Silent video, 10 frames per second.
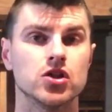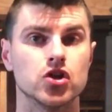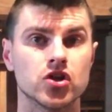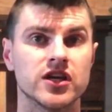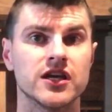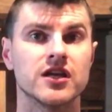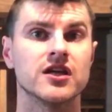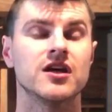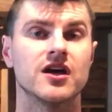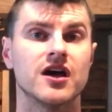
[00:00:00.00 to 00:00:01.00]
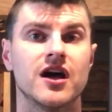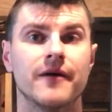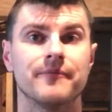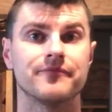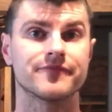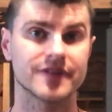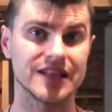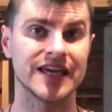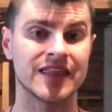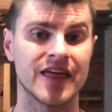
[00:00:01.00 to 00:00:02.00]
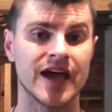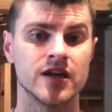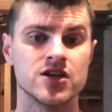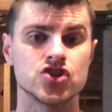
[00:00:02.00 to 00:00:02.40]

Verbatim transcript: looking um, like that.